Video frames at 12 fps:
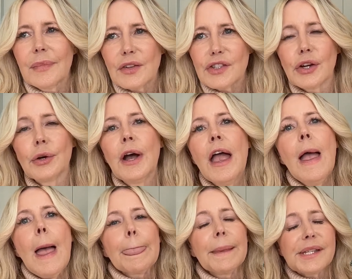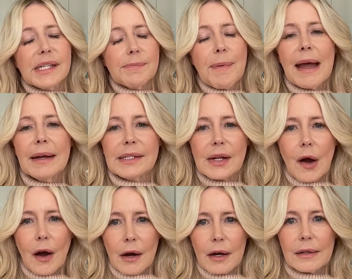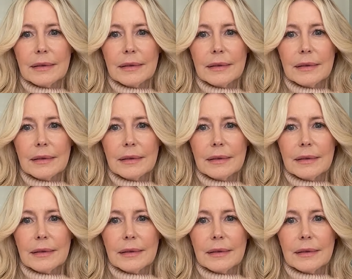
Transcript: So the specs are